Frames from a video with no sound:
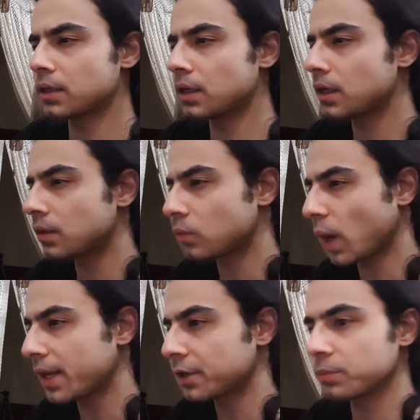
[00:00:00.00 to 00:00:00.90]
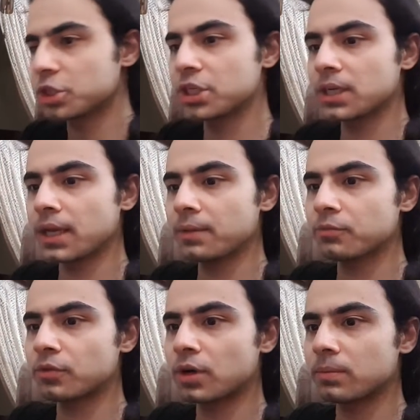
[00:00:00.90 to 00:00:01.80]
the Violent Machine
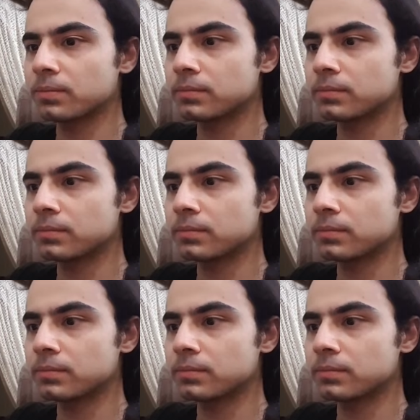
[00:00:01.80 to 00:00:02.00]
came from.